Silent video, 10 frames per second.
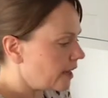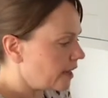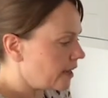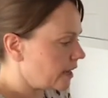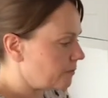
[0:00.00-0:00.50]

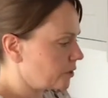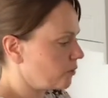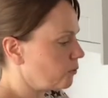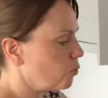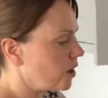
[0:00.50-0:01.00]

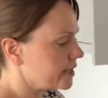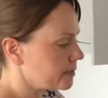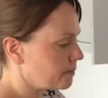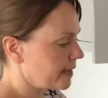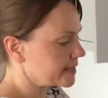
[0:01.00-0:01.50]
wider base
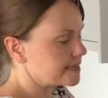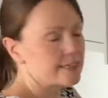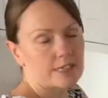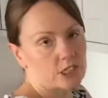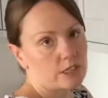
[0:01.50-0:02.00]
is actually
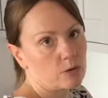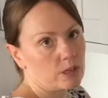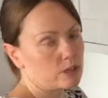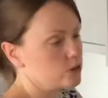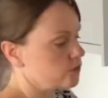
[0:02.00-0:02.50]
quite useful
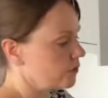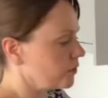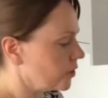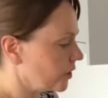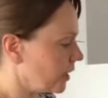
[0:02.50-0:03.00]
for cooking
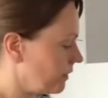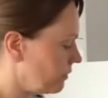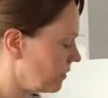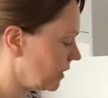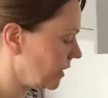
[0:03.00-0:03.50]
everything
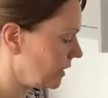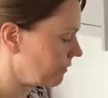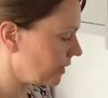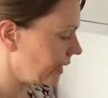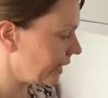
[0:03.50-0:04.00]
evenly.
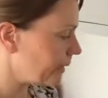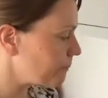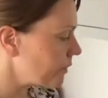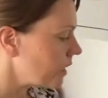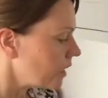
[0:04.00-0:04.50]

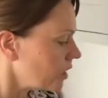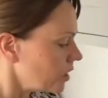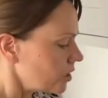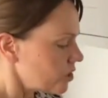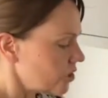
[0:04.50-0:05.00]
So the
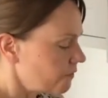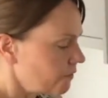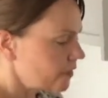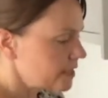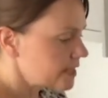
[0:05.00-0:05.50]
first thing
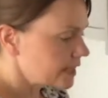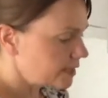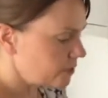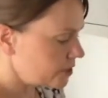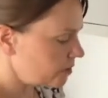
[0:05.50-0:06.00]
that we do
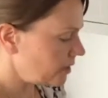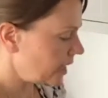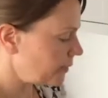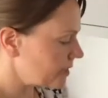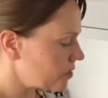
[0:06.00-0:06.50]
now is
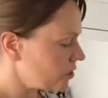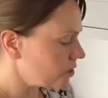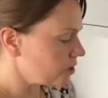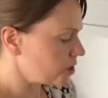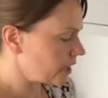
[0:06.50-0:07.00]
cook the
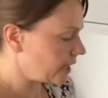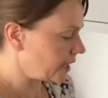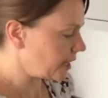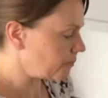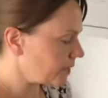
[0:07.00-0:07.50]
chicken, and we
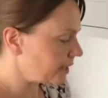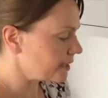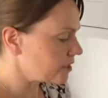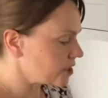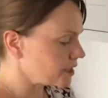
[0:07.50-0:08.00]
need the chicken
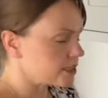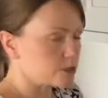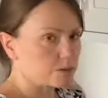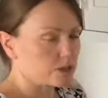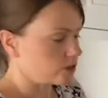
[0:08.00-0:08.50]
to be
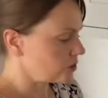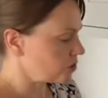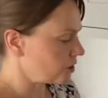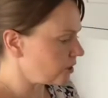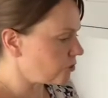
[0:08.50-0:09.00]
cooked right
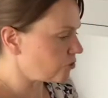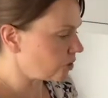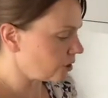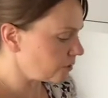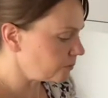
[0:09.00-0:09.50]
through.
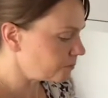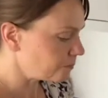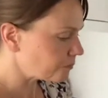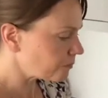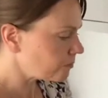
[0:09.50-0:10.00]

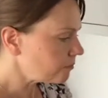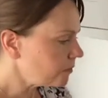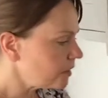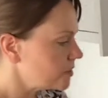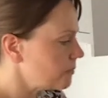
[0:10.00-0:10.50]
So I'm going
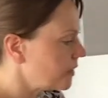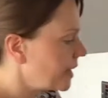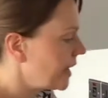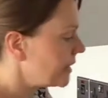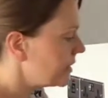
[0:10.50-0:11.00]
to add
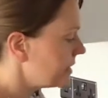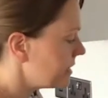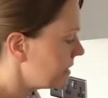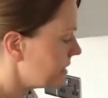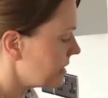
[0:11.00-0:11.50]
this into the
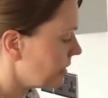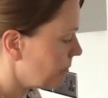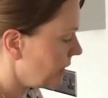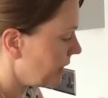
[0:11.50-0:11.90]
pan.